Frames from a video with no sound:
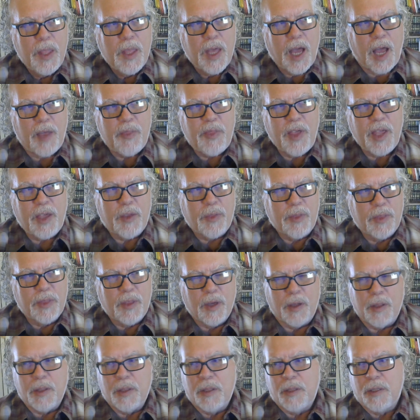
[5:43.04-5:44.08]
I think
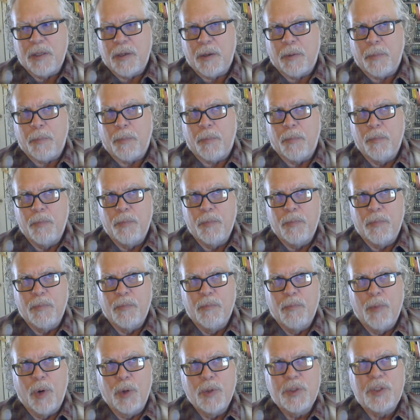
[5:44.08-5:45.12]
the
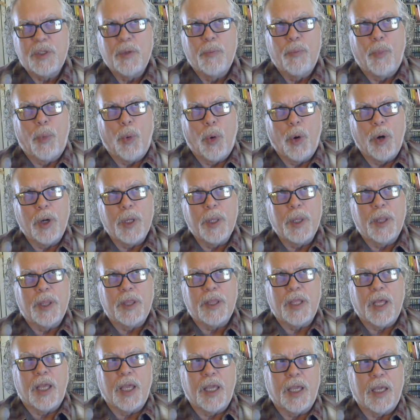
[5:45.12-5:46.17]
most important
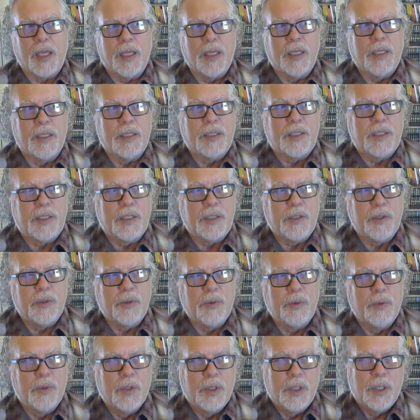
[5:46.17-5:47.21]
thing
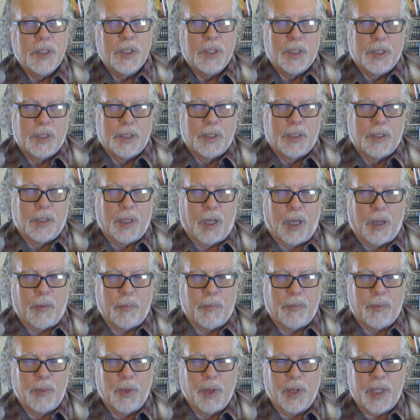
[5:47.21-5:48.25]
to
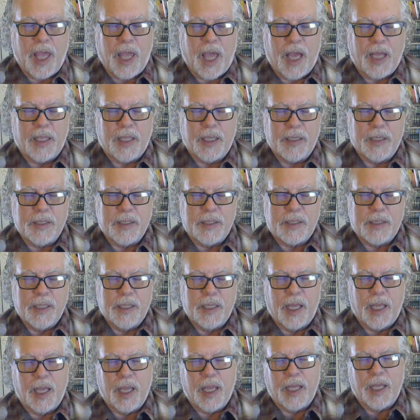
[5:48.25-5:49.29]
look at is,
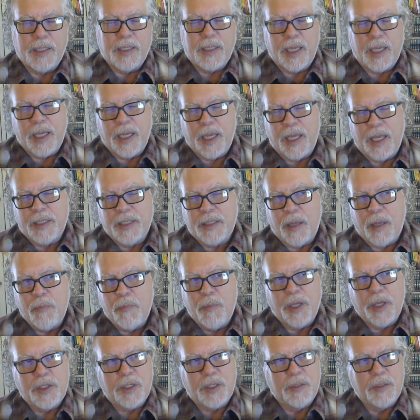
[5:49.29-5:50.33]
as I
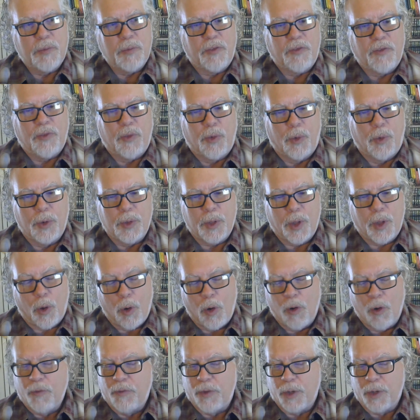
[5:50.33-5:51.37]
mentioned before, the
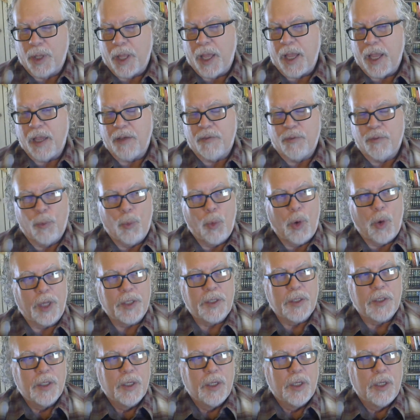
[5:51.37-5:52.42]
overlay of what
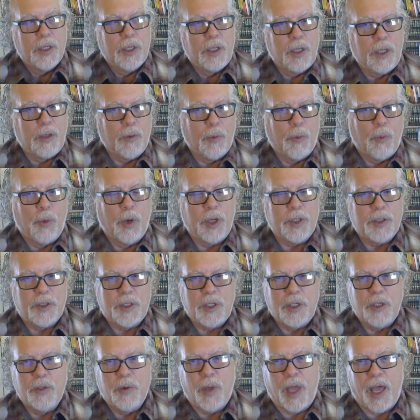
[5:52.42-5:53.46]
do
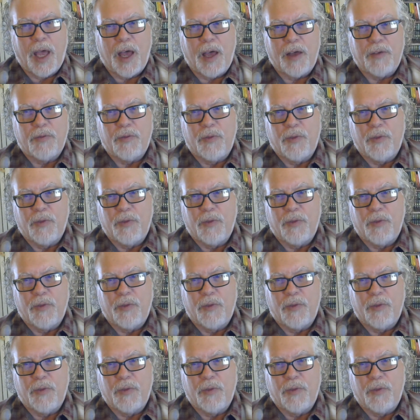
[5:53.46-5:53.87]
you have